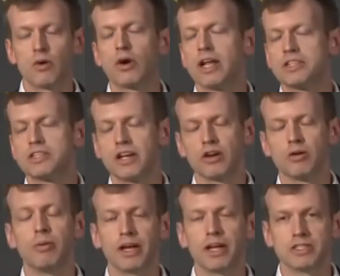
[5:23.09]
but
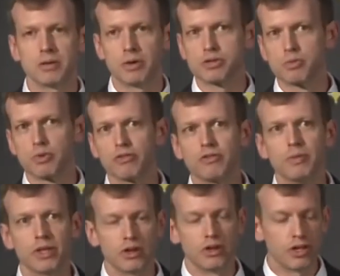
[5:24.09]
the ultimate
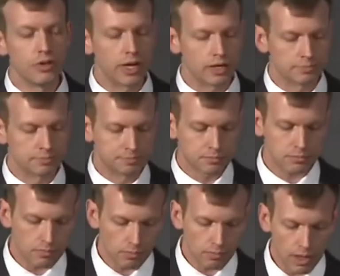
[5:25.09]
goal would be to image
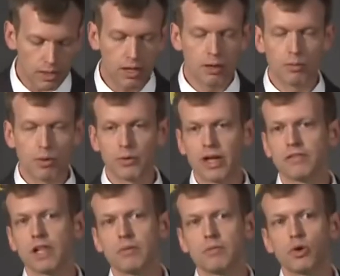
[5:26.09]
the
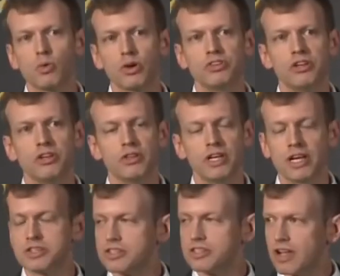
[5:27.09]
inhabitants of the planet
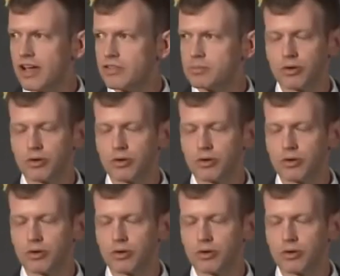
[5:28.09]
itself,